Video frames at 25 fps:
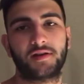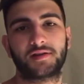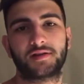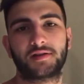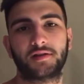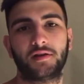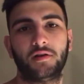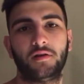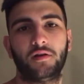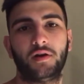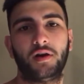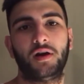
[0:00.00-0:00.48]

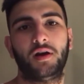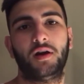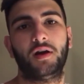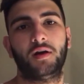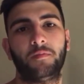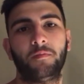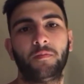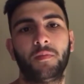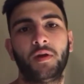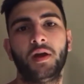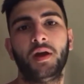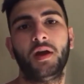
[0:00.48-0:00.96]

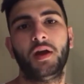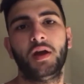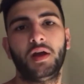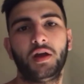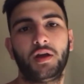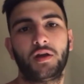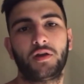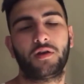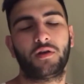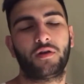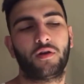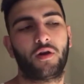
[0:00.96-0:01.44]
So,
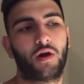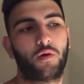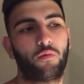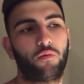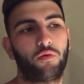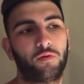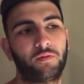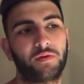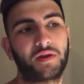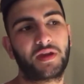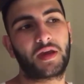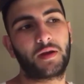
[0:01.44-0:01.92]
you know, I
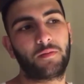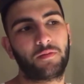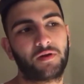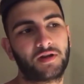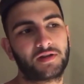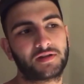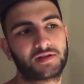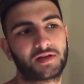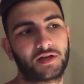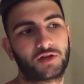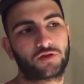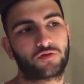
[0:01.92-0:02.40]
will be keeping
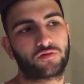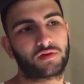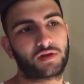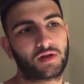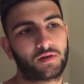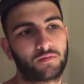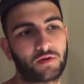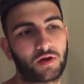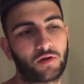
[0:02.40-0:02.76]
in touch with them.